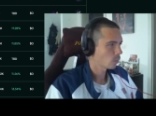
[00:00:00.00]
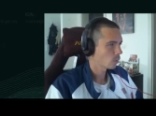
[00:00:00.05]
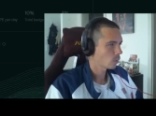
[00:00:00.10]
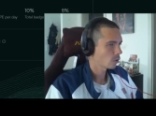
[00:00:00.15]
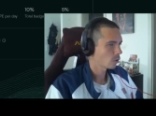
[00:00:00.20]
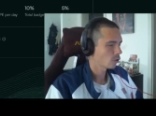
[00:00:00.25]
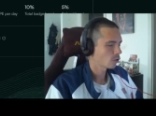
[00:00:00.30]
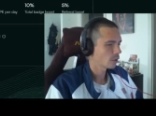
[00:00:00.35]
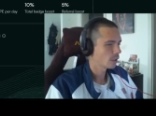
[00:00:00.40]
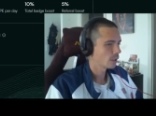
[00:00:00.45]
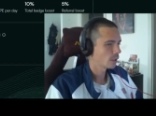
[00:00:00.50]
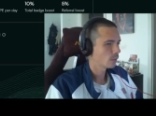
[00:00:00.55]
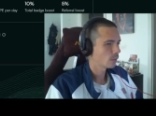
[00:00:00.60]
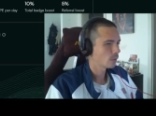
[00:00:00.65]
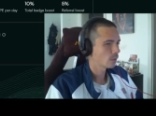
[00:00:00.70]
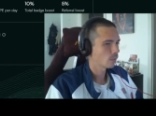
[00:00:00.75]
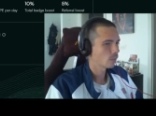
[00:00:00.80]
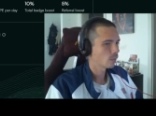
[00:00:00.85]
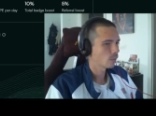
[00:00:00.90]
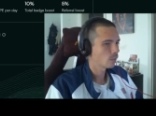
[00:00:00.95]
which
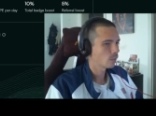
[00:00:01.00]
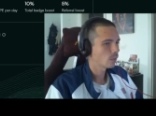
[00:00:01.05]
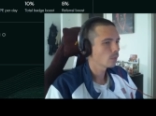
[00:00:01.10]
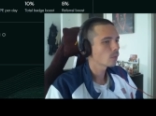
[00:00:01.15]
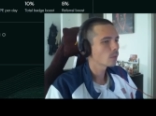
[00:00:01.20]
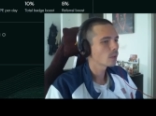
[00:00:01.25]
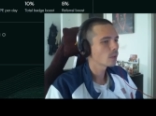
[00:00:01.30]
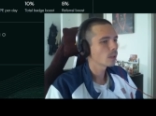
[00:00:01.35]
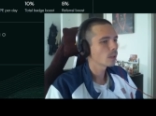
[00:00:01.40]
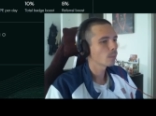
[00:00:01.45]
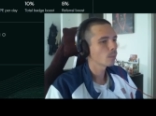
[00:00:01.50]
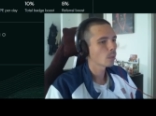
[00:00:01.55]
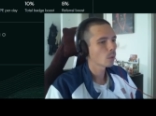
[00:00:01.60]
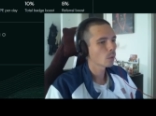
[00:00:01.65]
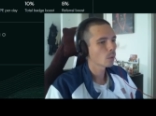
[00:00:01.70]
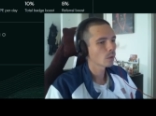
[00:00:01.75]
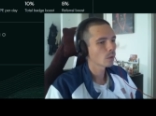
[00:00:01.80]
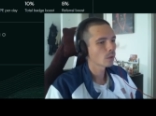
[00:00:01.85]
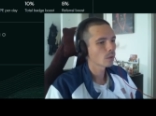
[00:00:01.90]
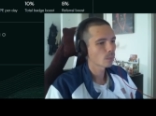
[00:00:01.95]
gives 50
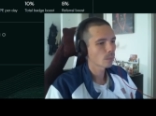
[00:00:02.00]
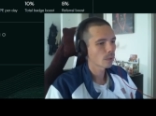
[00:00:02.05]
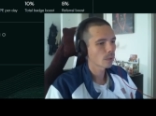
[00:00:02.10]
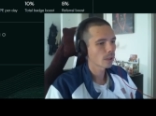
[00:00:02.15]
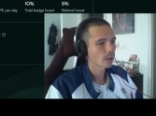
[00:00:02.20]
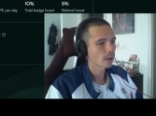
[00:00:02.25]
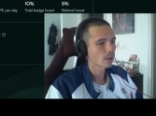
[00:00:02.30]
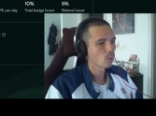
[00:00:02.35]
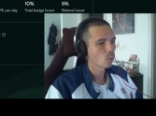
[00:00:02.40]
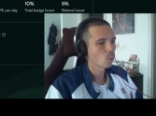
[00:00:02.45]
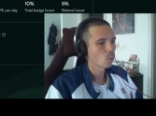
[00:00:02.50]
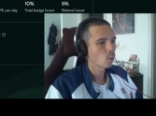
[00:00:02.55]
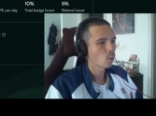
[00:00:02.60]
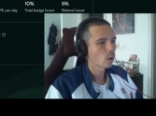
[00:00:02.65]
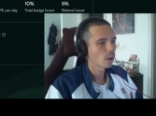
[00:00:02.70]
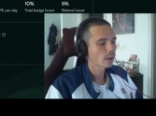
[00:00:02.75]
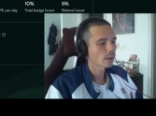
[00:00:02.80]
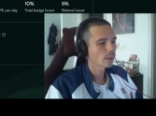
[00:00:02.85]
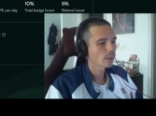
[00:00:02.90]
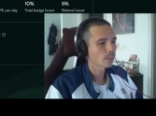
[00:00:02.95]
points per
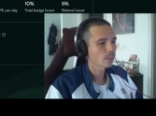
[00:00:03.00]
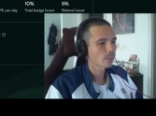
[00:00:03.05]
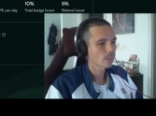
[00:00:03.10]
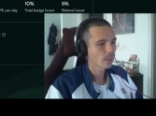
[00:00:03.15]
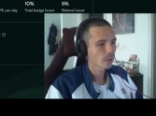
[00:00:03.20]
one